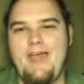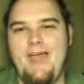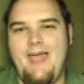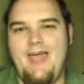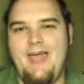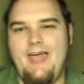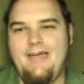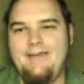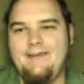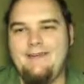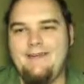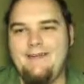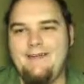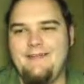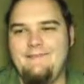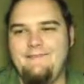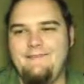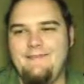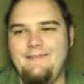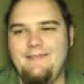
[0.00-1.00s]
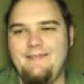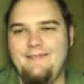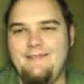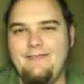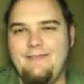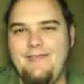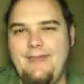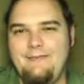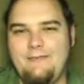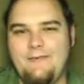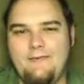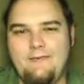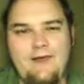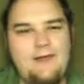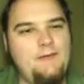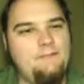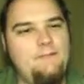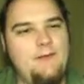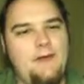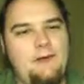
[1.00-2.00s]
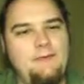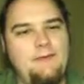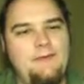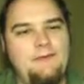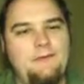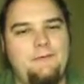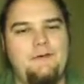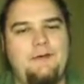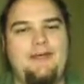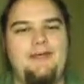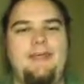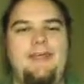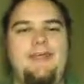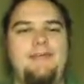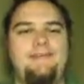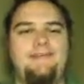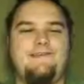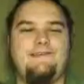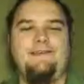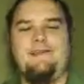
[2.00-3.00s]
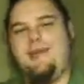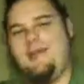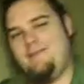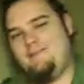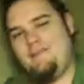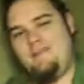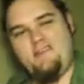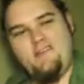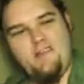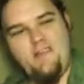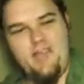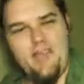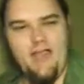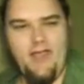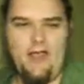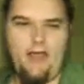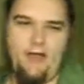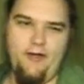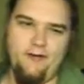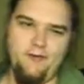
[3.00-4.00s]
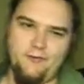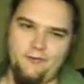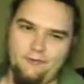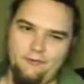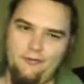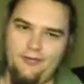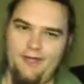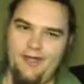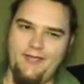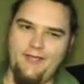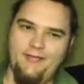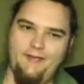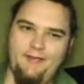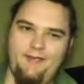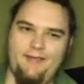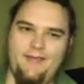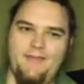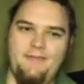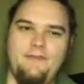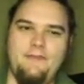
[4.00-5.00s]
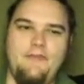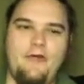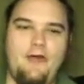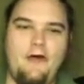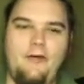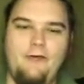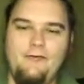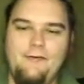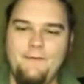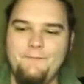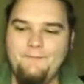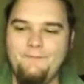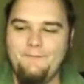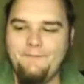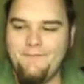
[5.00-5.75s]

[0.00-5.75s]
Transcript: And they have a great moment where he just lays this huge right hook into the Hulk.